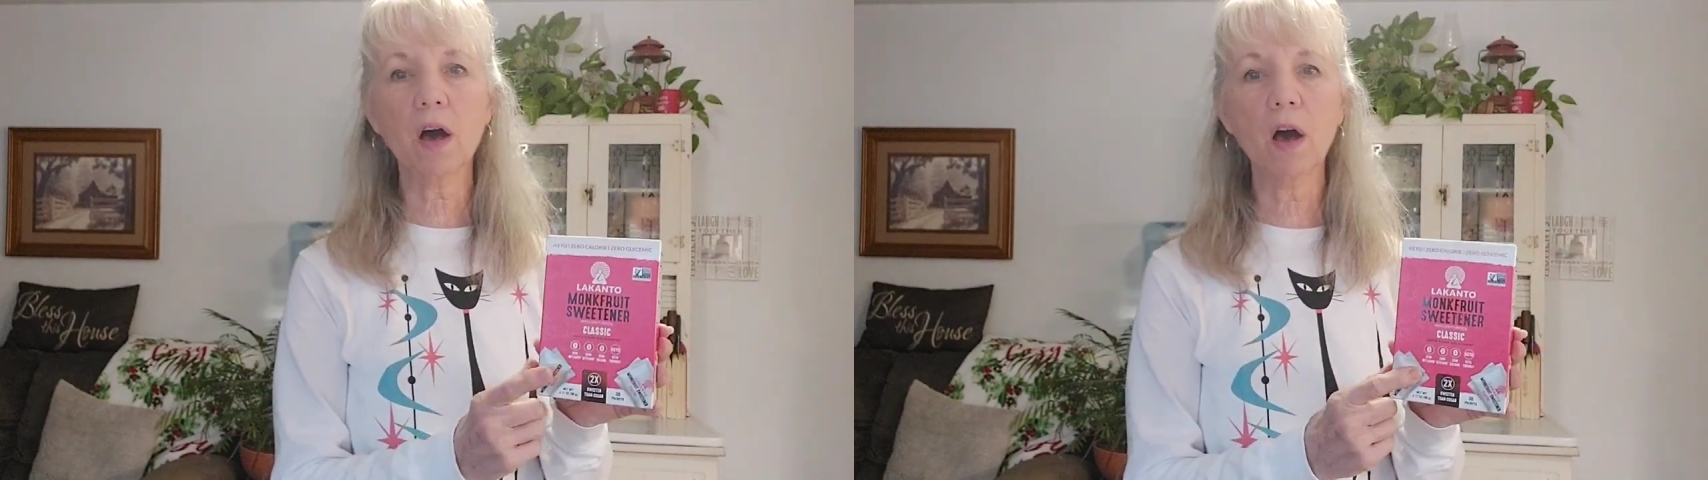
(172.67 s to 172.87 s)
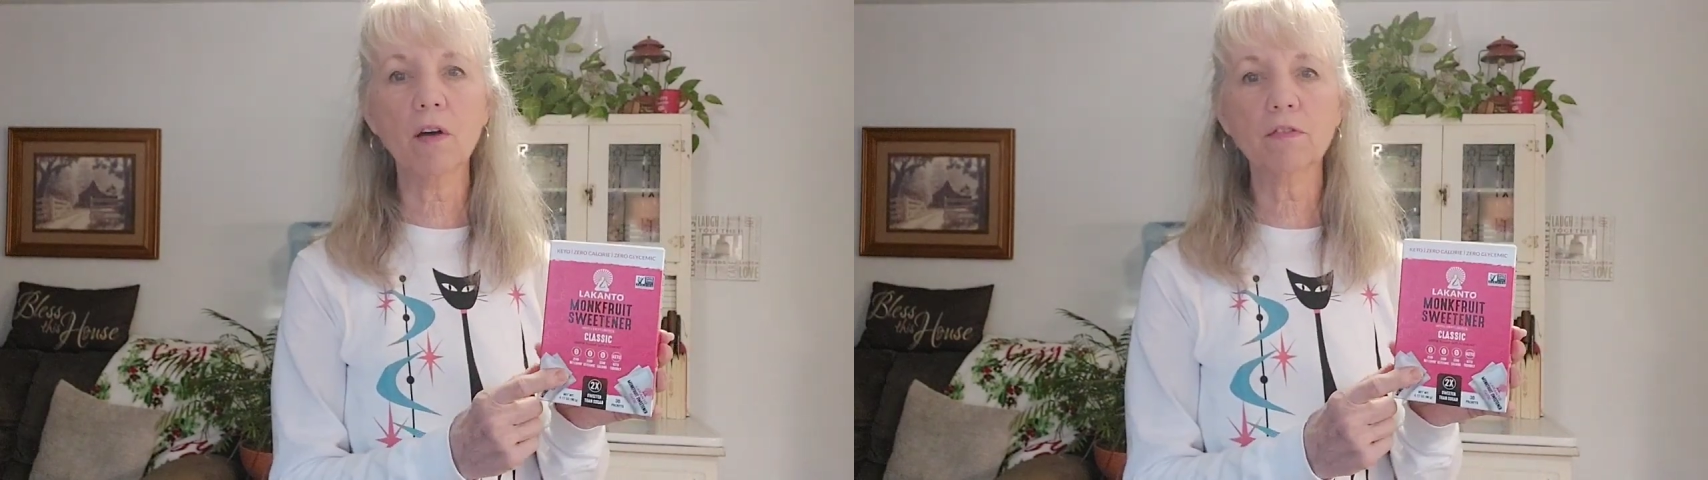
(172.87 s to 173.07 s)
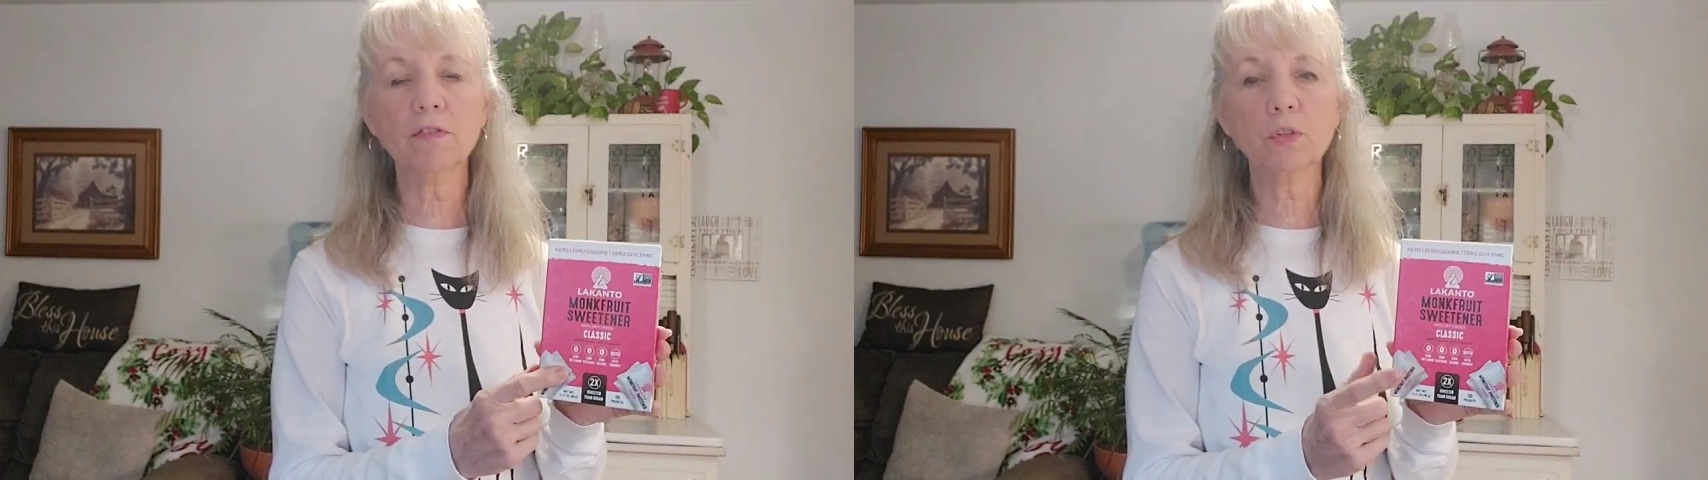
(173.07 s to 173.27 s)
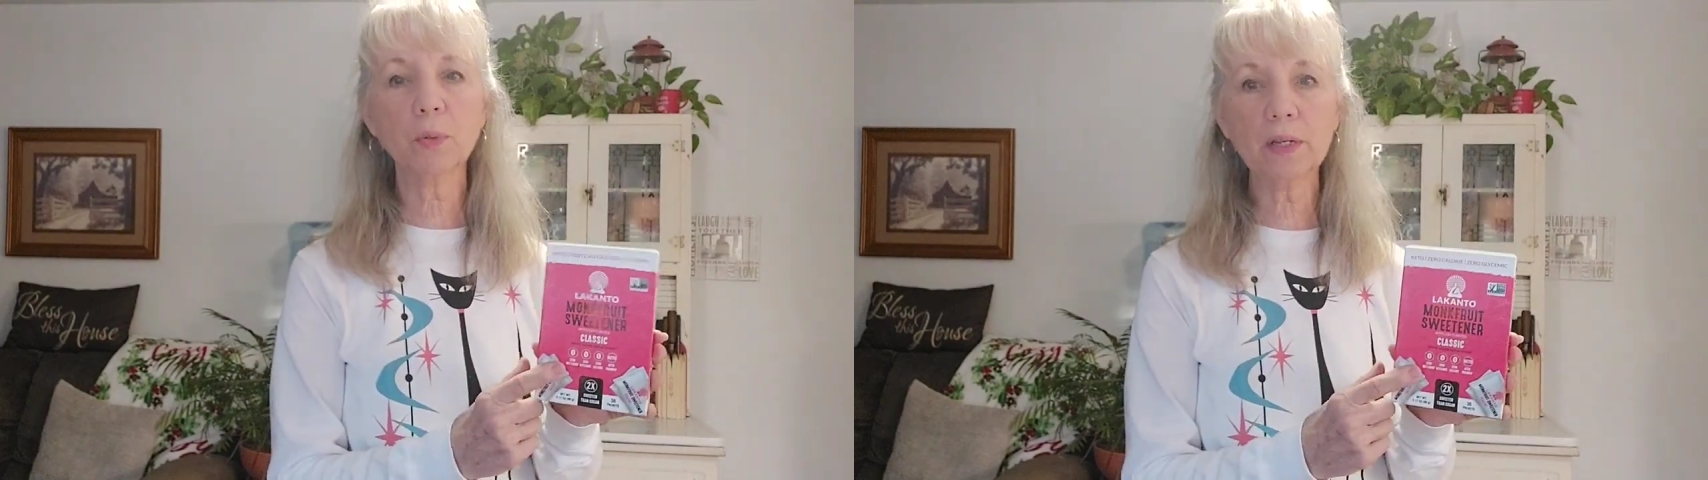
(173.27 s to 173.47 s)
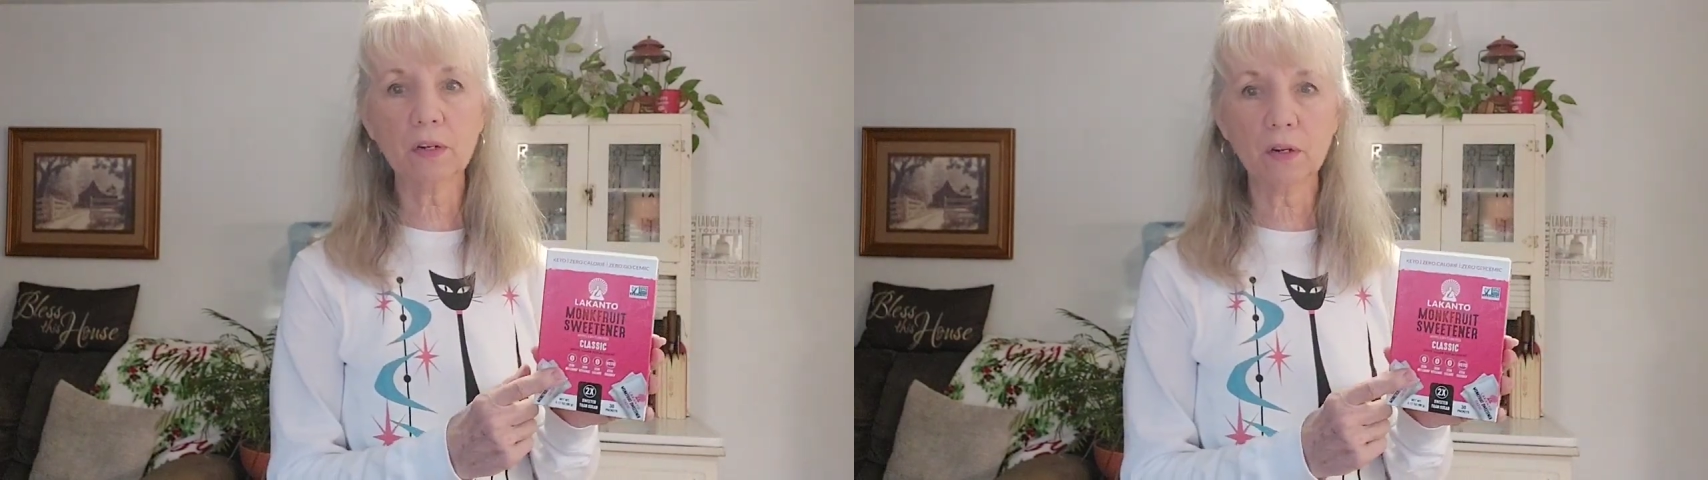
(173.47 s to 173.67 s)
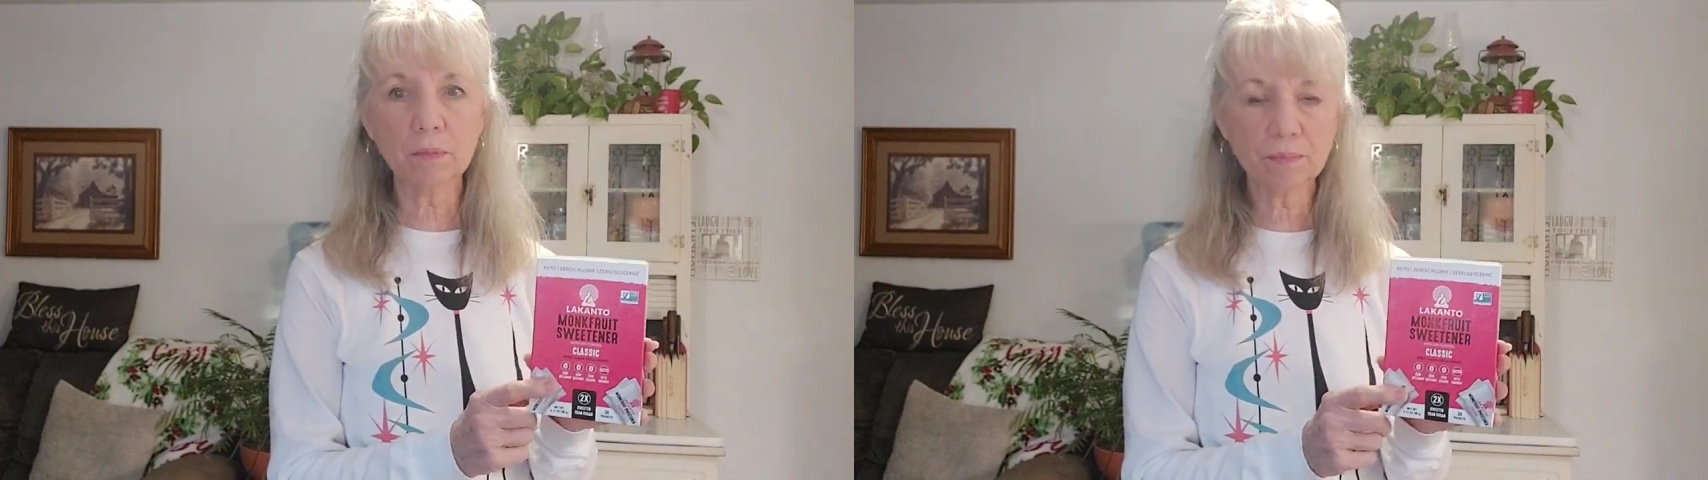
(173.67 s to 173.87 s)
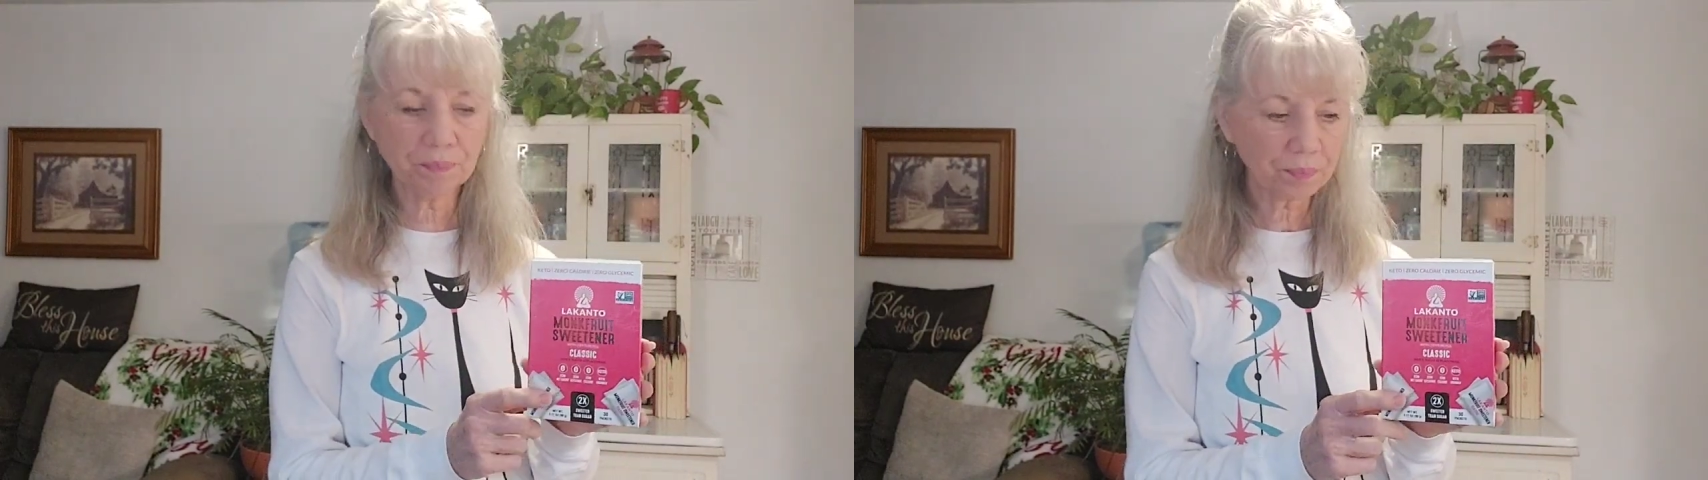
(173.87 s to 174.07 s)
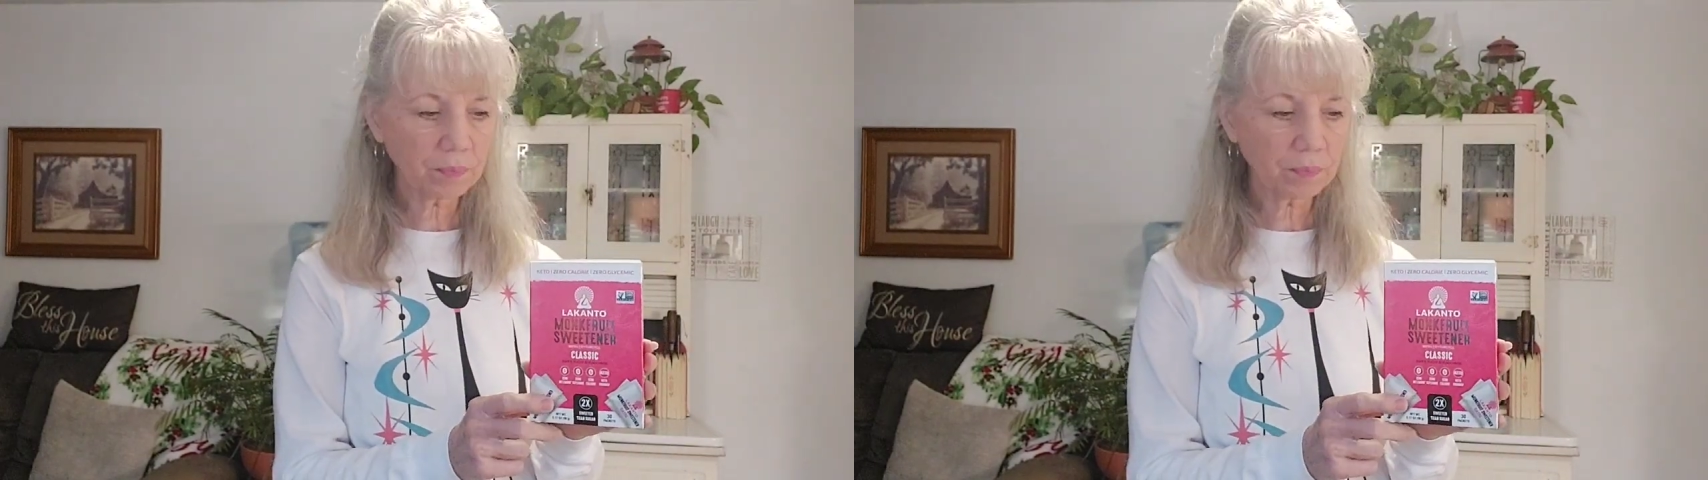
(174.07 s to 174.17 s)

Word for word: of sweetener